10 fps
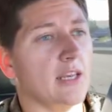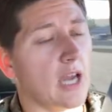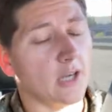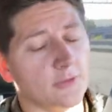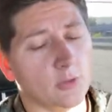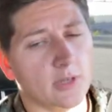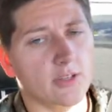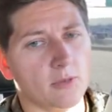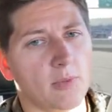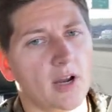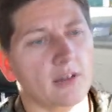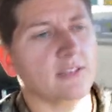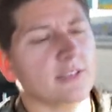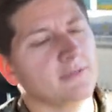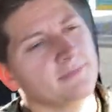Now, if you're in the barracks,
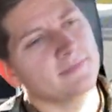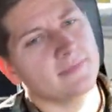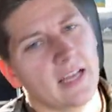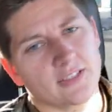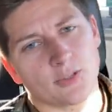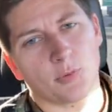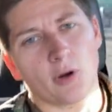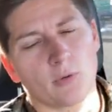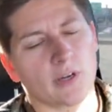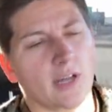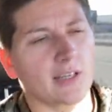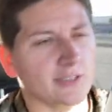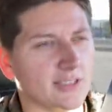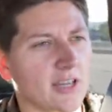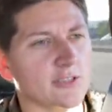that's the part where it kind of
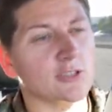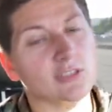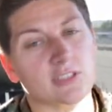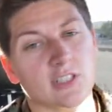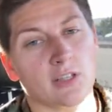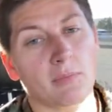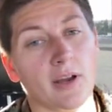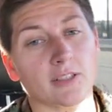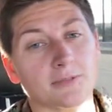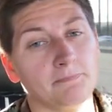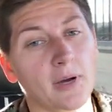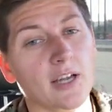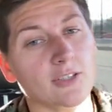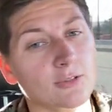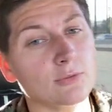sucks. You're just in the barracks,
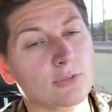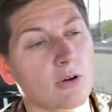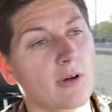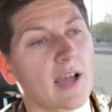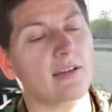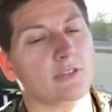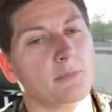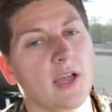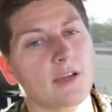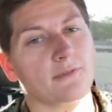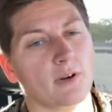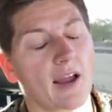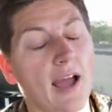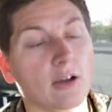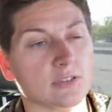but you don't have to pay for a
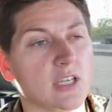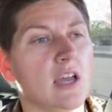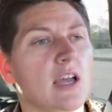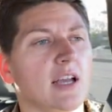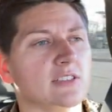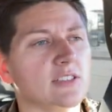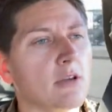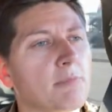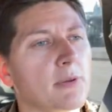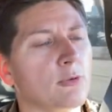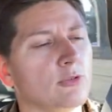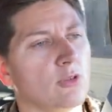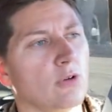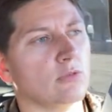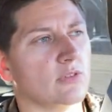house. And some people
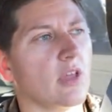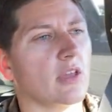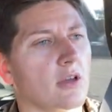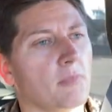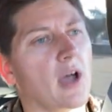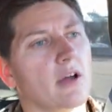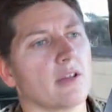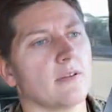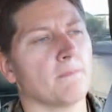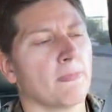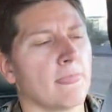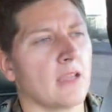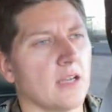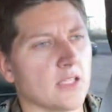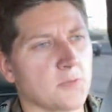don't think about it,
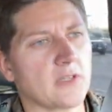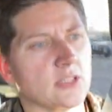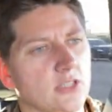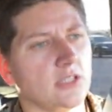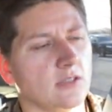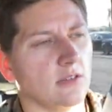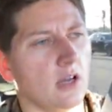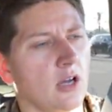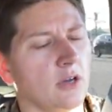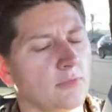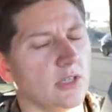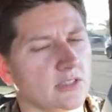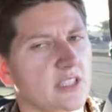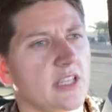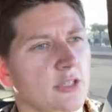especially young
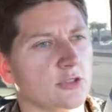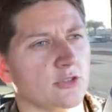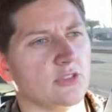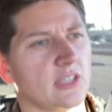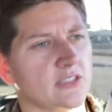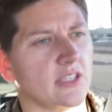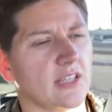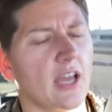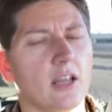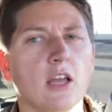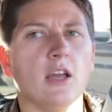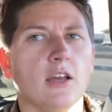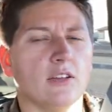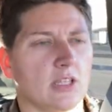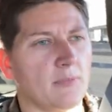teenagers and things like that.
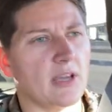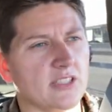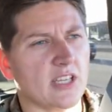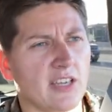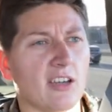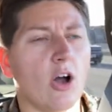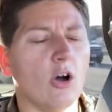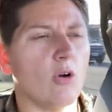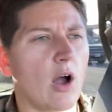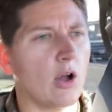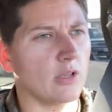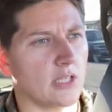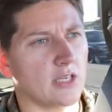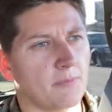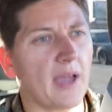They may say, "Oh, I only
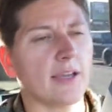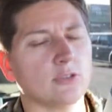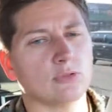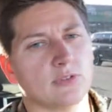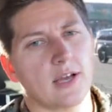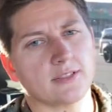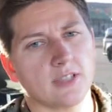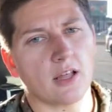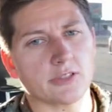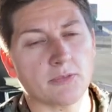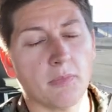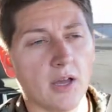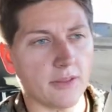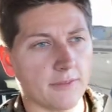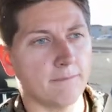get paid $2,000 a month."